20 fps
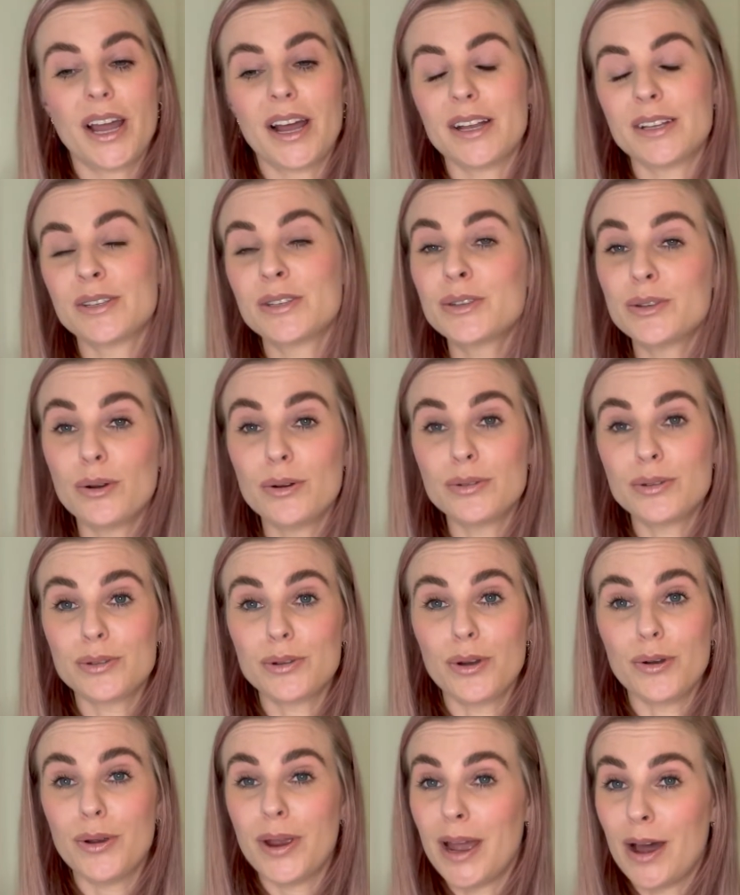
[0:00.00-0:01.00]
are
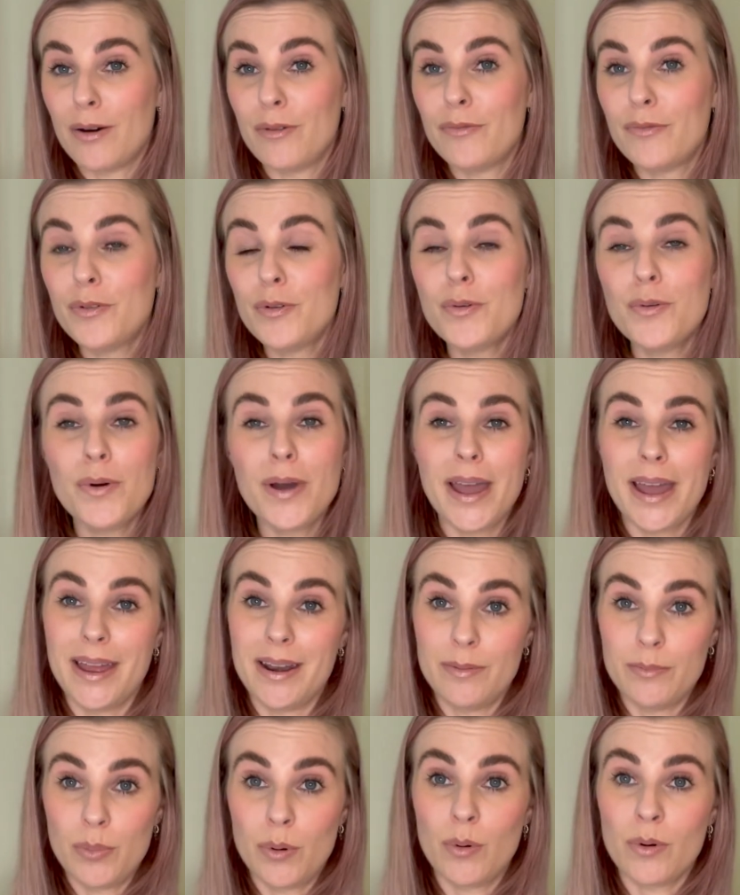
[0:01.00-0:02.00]
so helpful and
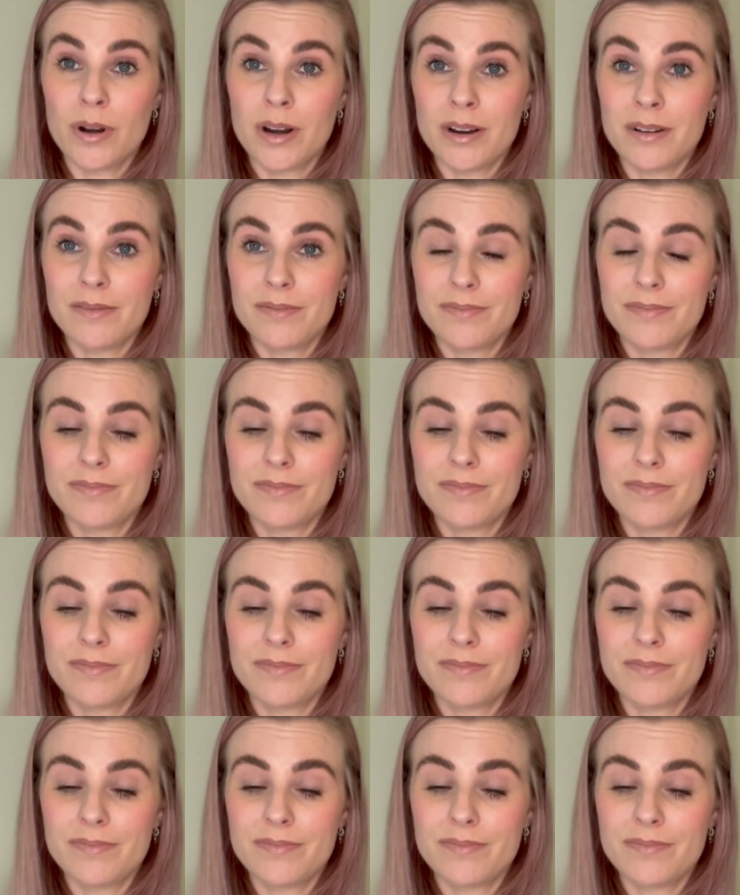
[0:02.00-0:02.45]
important.